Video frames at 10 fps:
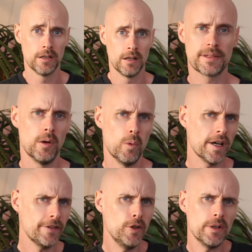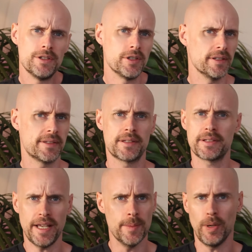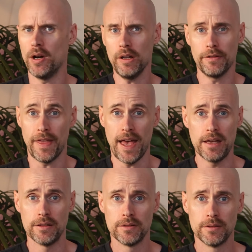So what if you could just skip all of that?